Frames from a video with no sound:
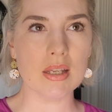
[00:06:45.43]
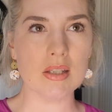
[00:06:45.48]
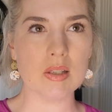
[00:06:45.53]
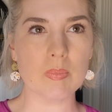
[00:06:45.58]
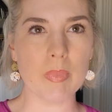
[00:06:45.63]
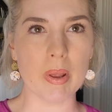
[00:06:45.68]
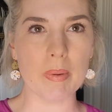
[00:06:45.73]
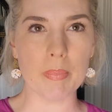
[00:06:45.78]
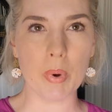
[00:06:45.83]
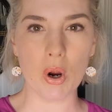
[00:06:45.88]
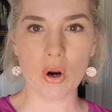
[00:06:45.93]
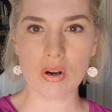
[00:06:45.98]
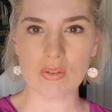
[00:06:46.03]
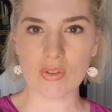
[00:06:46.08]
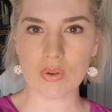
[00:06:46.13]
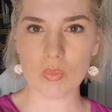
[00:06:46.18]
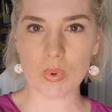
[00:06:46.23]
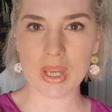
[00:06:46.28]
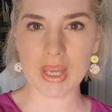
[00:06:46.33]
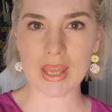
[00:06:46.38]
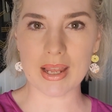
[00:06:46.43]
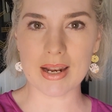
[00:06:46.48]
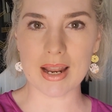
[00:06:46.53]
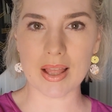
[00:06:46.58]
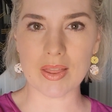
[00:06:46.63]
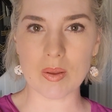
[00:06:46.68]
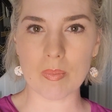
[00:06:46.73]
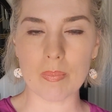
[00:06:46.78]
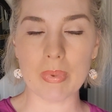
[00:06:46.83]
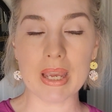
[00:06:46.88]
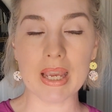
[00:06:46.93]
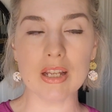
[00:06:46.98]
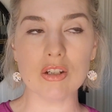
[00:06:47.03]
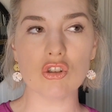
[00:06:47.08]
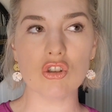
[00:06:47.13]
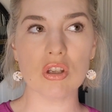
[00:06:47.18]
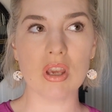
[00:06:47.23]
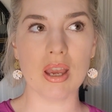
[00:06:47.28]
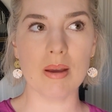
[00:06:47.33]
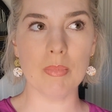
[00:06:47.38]
spent part of the weekend at the
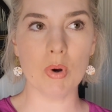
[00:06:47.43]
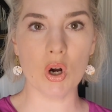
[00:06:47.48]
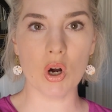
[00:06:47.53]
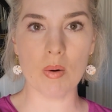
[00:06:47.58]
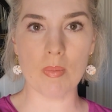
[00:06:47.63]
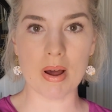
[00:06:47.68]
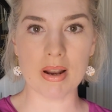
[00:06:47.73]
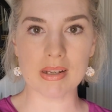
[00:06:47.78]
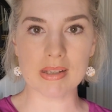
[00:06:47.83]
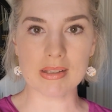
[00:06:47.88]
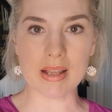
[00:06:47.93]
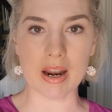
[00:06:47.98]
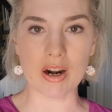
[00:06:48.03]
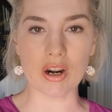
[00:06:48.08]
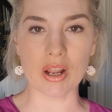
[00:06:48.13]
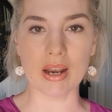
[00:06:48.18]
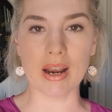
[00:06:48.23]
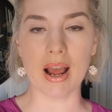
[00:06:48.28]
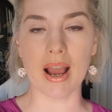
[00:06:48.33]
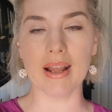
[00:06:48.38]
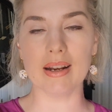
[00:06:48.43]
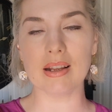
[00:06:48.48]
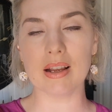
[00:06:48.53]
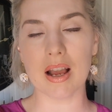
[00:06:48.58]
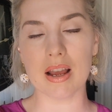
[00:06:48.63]
beach, came home on a Saturday night,